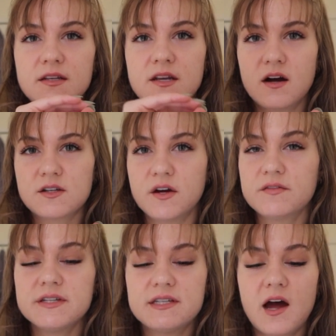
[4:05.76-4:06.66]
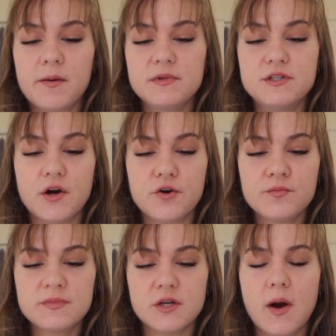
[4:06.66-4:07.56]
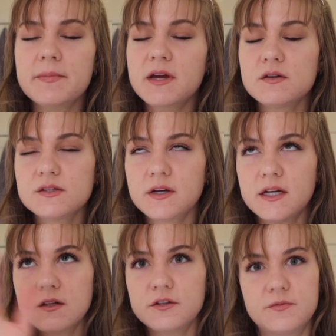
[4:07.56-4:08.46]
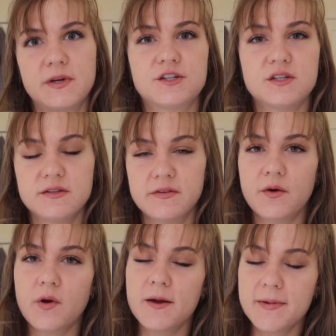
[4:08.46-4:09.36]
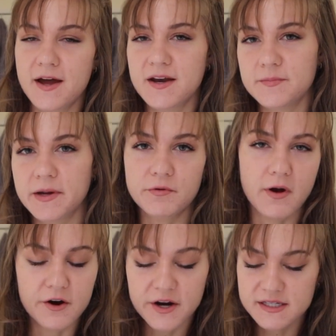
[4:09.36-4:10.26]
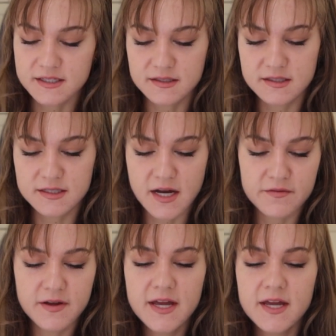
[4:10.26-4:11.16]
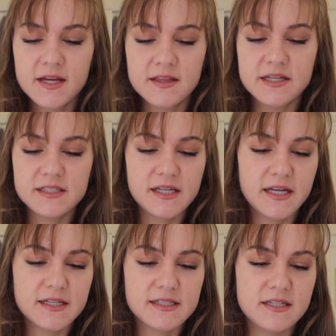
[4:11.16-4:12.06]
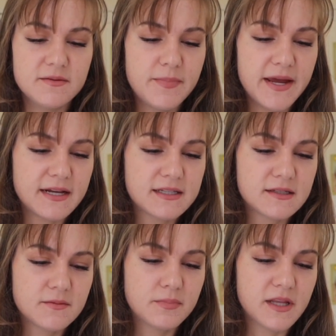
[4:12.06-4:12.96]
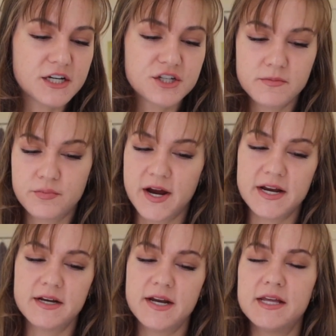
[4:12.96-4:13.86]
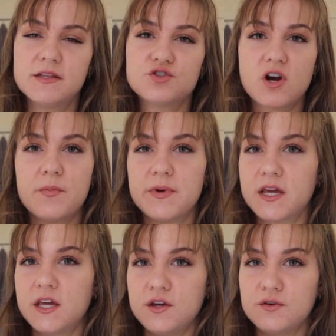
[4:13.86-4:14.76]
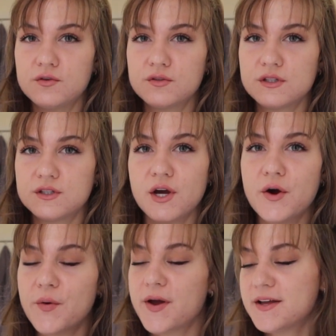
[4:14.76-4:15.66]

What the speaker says: knocked off the top dome, so I'm also going to include pictures of like where I'm at and my progress and stuff. This is the Baked Blush and Brighten in Tropic Hues, so